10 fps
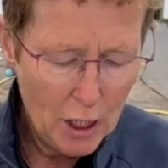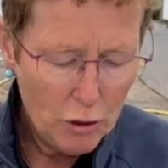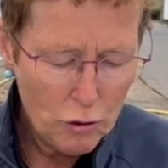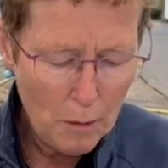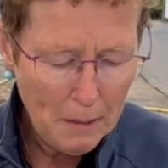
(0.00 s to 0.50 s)

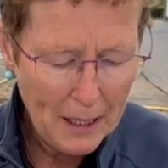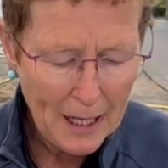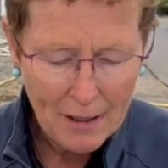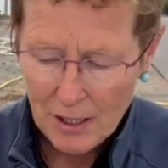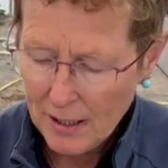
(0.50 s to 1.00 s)
dropping
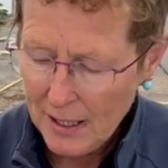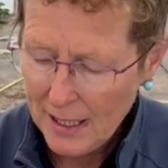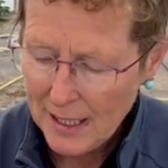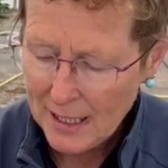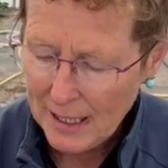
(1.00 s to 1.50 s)
out of this
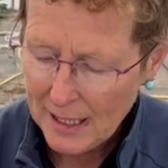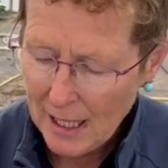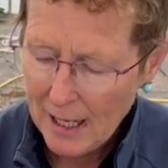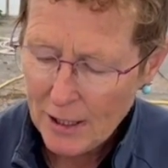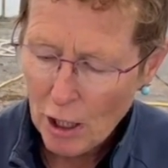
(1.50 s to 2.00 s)
seed
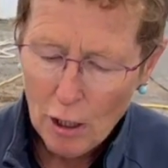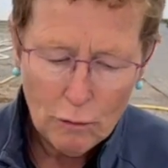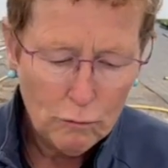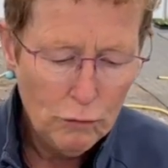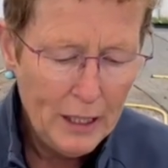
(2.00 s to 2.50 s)
head
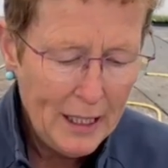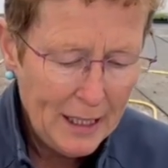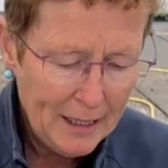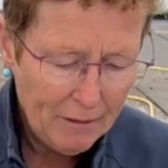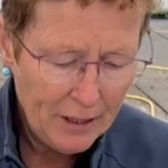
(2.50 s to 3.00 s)

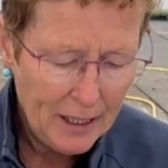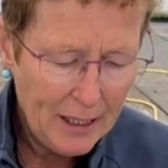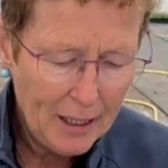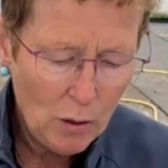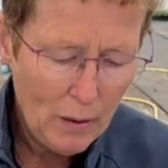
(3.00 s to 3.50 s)
really,
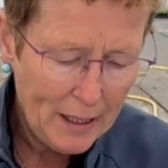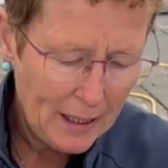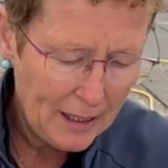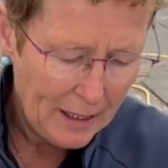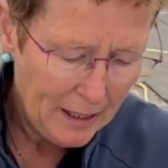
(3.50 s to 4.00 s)
really
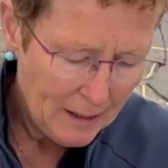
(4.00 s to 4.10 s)
quickly.